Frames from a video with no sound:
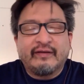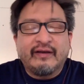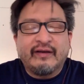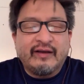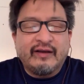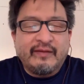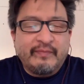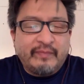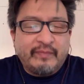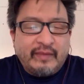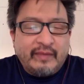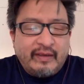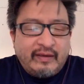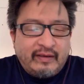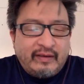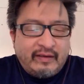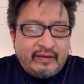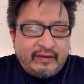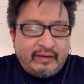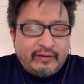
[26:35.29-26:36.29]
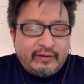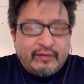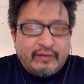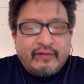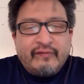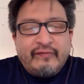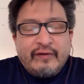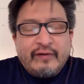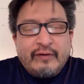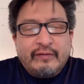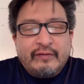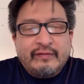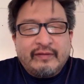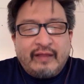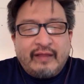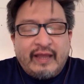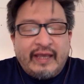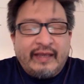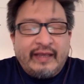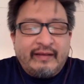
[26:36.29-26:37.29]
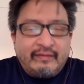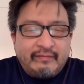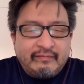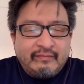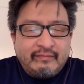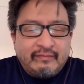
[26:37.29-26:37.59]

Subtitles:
there are folks like,